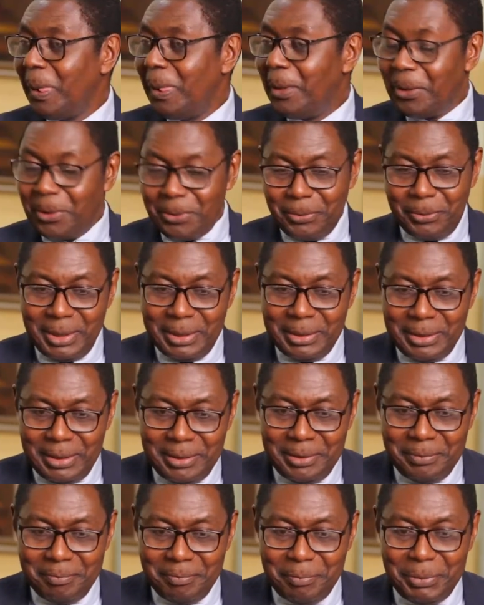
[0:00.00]

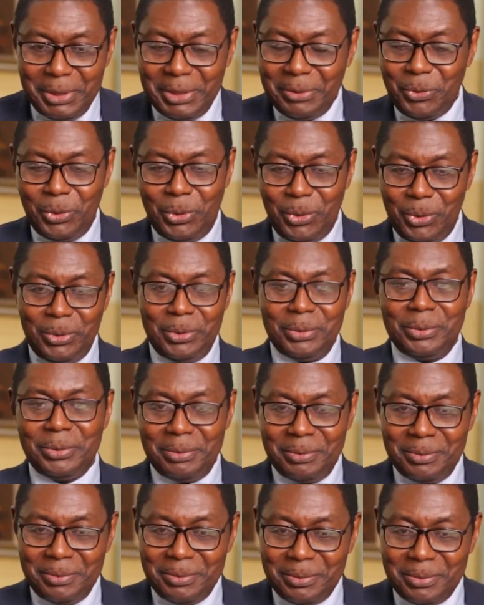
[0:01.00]
Already being old,
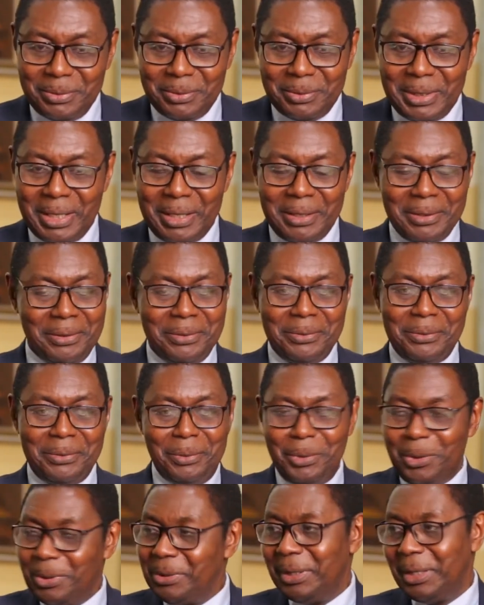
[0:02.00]
you are
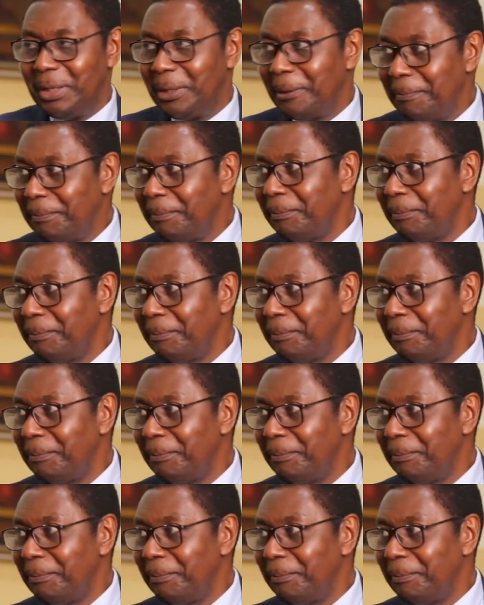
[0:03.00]
lonely.